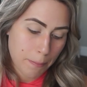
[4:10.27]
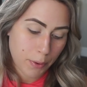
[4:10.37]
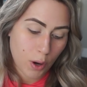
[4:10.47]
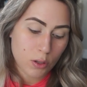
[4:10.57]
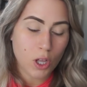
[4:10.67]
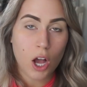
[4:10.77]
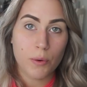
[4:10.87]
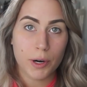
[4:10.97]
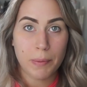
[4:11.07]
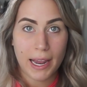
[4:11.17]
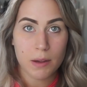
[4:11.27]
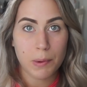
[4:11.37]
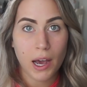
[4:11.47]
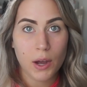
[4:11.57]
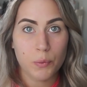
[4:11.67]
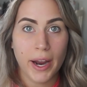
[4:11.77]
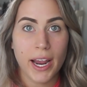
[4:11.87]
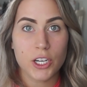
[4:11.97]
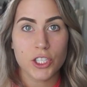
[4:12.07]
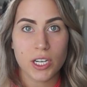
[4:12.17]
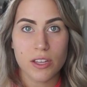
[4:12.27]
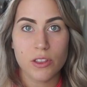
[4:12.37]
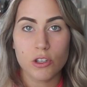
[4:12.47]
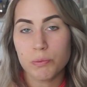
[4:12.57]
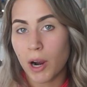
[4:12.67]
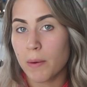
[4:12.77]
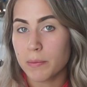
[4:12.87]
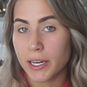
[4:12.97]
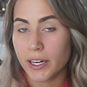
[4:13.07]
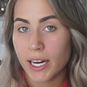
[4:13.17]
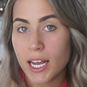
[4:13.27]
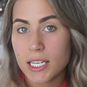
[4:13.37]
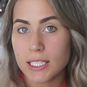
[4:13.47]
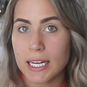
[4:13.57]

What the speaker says: Pro Longwear paint pot right underneath those problem areas,